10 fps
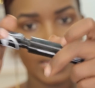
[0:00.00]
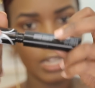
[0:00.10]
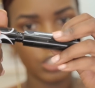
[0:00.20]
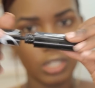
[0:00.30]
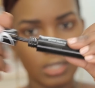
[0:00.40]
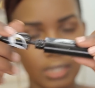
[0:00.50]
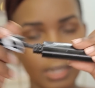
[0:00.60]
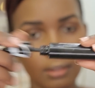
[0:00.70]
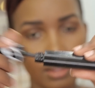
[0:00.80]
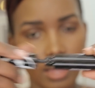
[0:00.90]
eyelashes
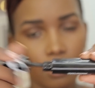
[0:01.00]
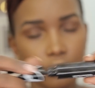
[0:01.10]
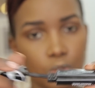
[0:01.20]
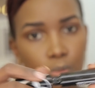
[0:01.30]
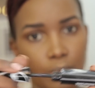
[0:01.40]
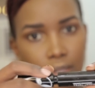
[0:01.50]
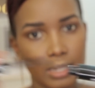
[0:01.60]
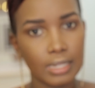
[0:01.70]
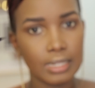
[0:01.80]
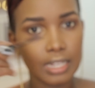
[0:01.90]
length. I have super
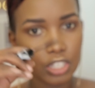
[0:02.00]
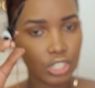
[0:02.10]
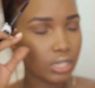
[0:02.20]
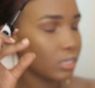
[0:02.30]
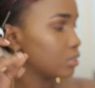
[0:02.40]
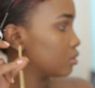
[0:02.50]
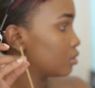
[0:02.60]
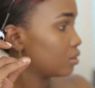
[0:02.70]
curly lashes.